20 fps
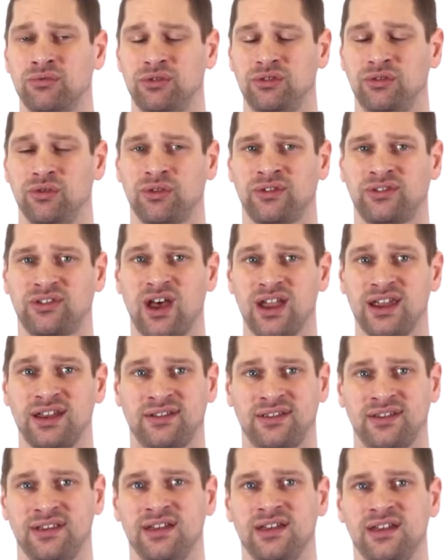your
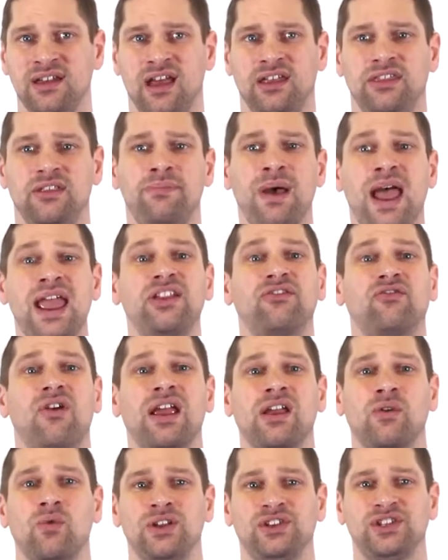site and the page
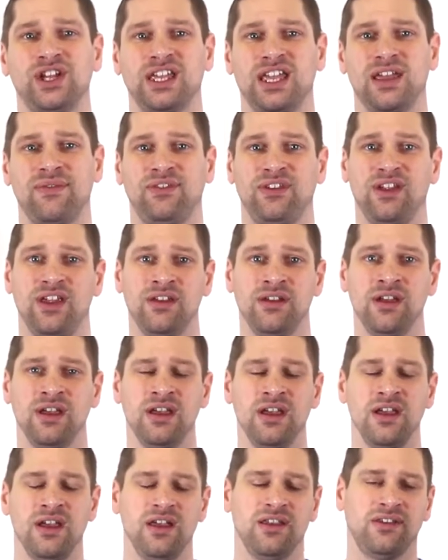rank which it gives you.
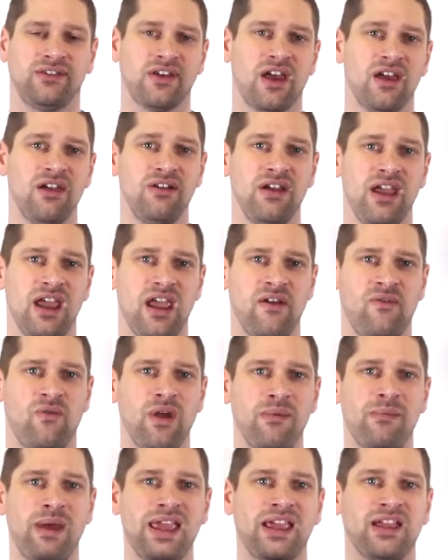So if
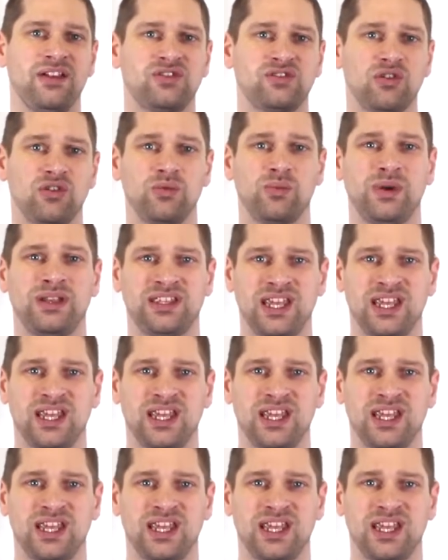we're making sure that we're